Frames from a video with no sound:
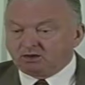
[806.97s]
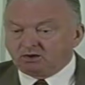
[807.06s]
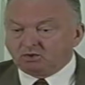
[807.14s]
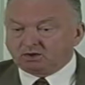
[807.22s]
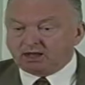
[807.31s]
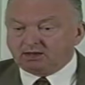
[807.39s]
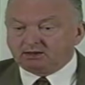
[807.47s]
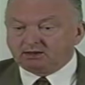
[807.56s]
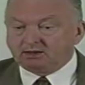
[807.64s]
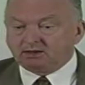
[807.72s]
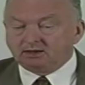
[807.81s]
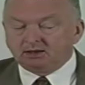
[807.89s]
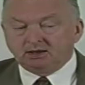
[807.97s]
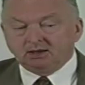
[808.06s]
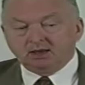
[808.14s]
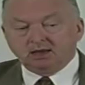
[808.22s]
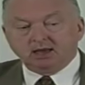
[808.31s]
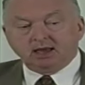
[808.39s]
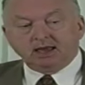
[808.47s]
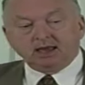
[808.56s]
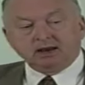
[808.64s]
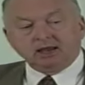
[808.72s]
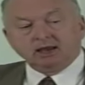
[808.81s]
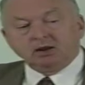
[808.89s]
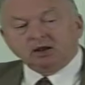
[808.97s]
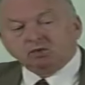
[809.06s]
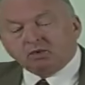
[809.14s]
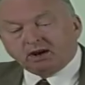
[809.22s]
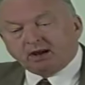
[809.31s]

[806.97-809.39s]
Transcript: Okay? And what